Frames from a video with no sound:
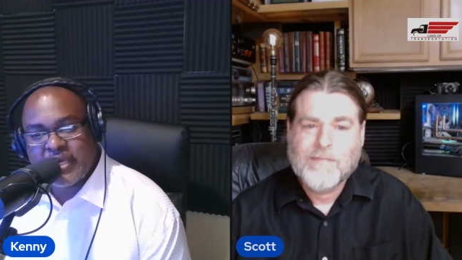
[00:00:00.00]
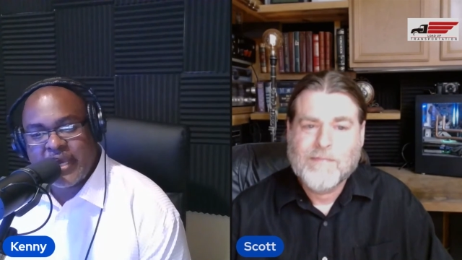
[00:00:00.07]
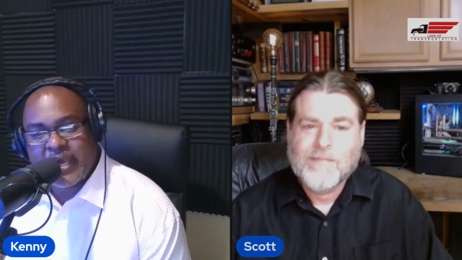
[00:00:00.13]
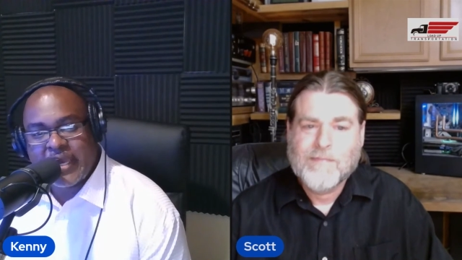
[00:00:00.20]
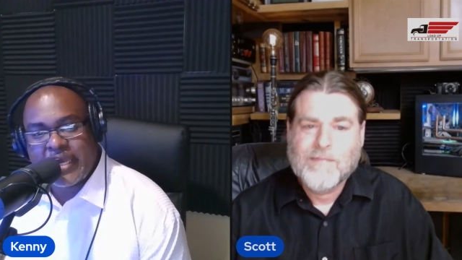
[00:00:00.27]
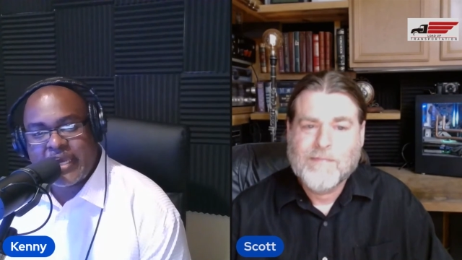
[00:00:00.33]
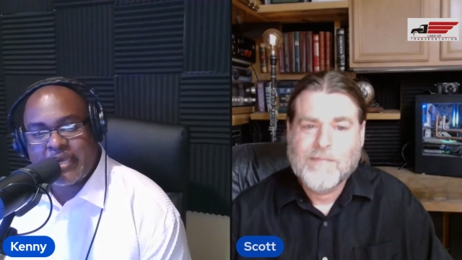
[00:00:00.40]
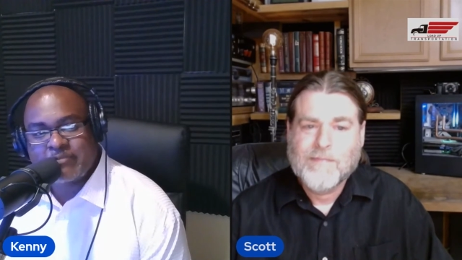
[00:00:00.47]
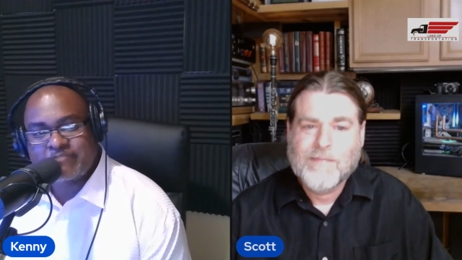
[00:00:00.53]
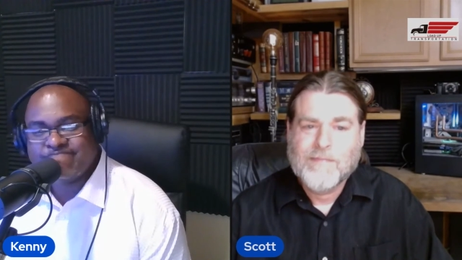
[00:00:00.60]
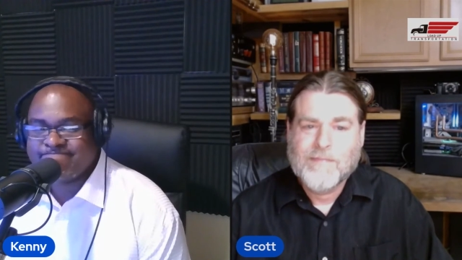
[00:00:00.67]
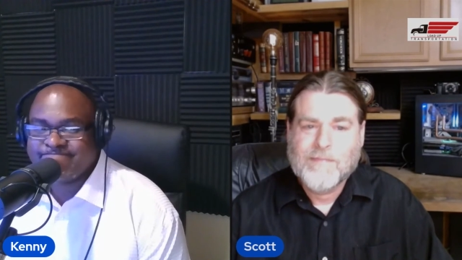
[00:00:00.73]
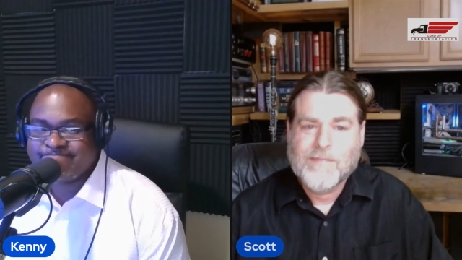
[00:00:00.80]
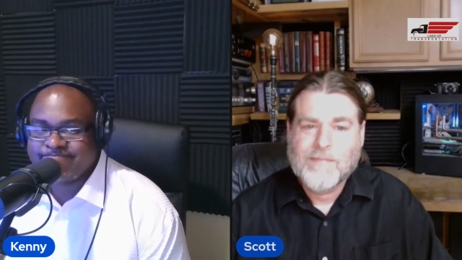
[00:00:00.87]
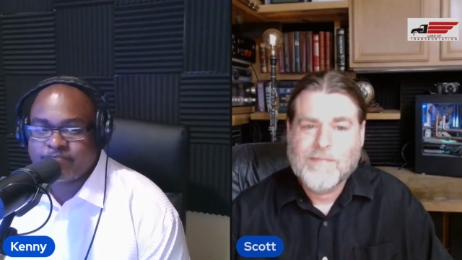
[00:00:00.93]
Speaker 1: the game.
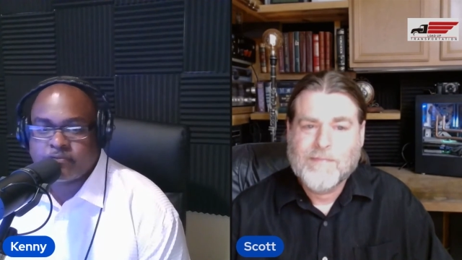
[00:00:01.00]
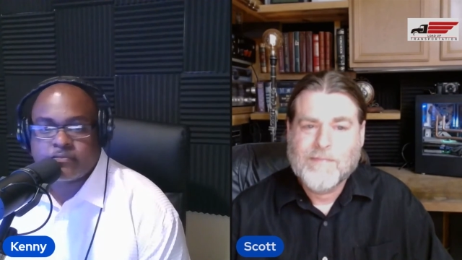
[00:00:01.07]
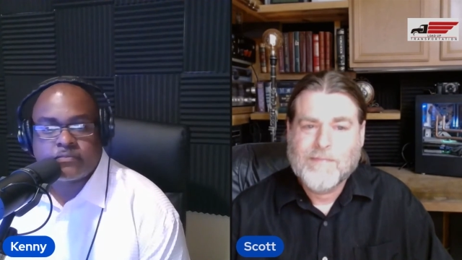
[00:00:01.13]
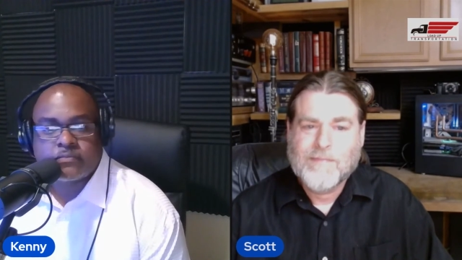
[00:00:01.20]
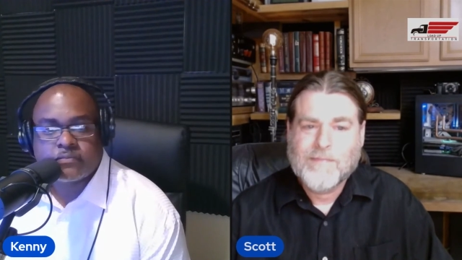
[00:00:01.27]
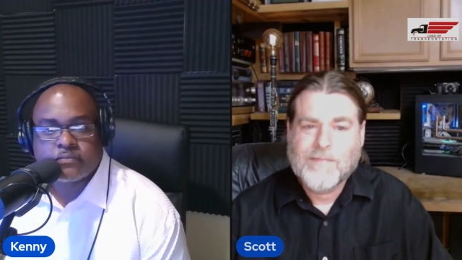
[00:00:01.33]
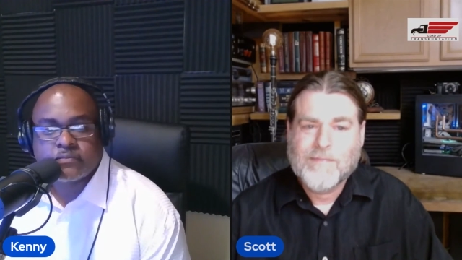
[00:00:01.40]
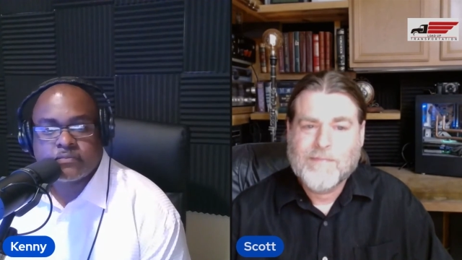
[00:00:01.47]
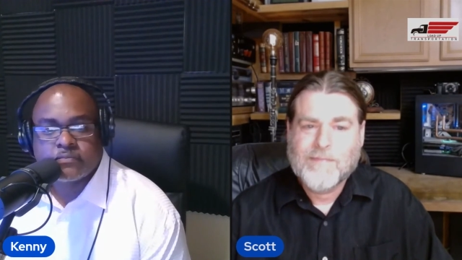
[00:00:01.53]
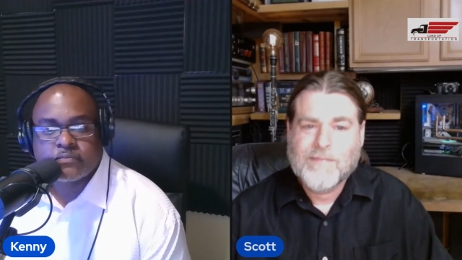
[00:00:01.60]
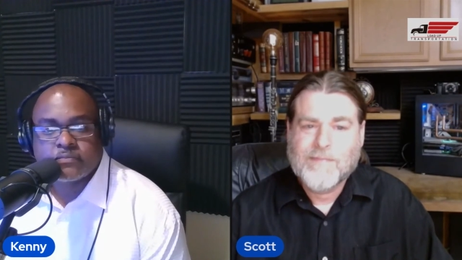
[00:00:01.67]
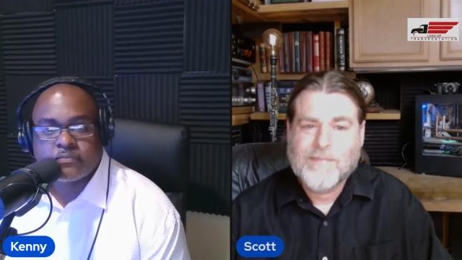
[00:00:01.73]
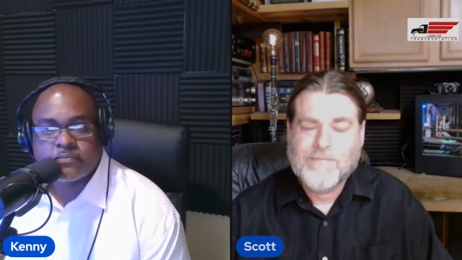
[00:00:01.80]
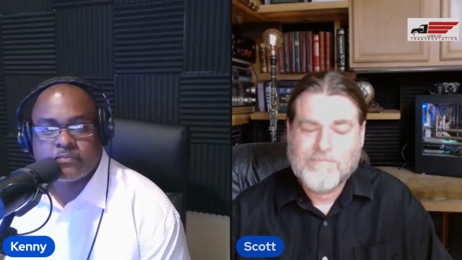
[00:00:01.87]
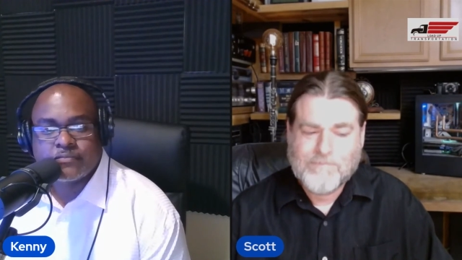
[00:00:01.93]
Mm.
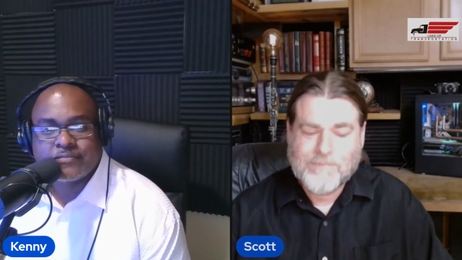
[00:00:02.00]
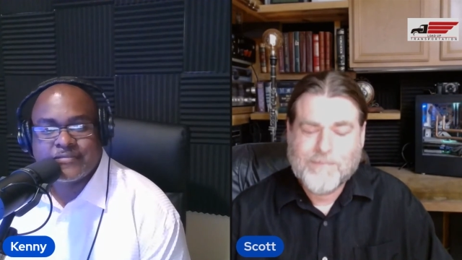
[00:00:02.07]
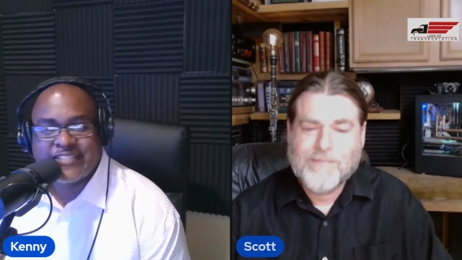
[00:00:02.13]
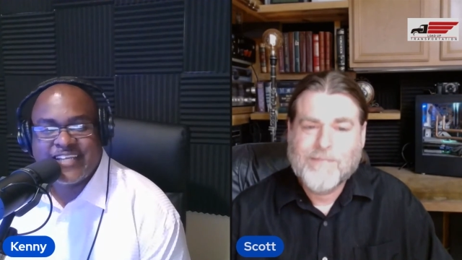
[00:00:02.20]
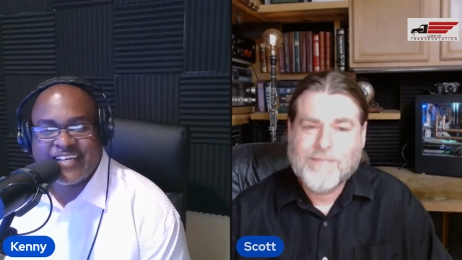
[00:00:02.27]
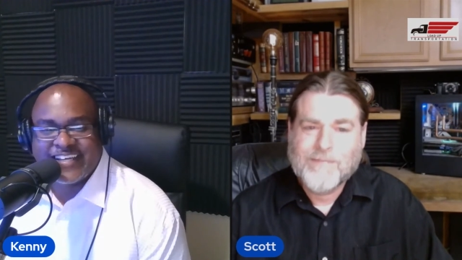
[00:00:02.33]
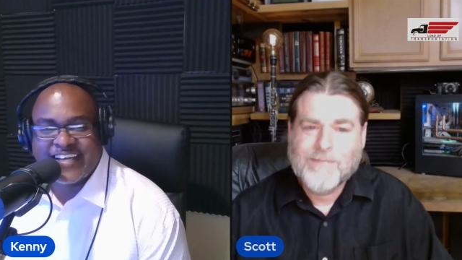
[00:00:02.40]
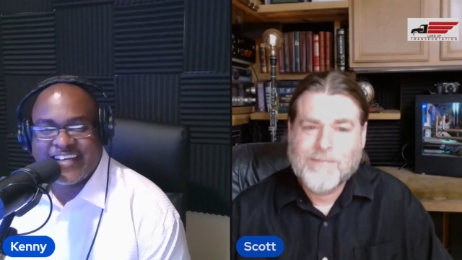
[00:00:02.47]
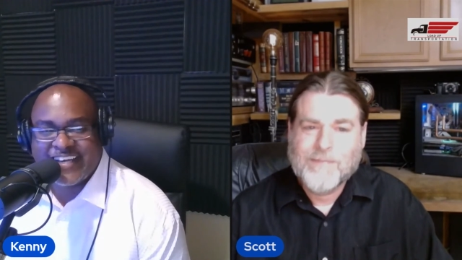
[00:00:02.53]
Mm-hmm.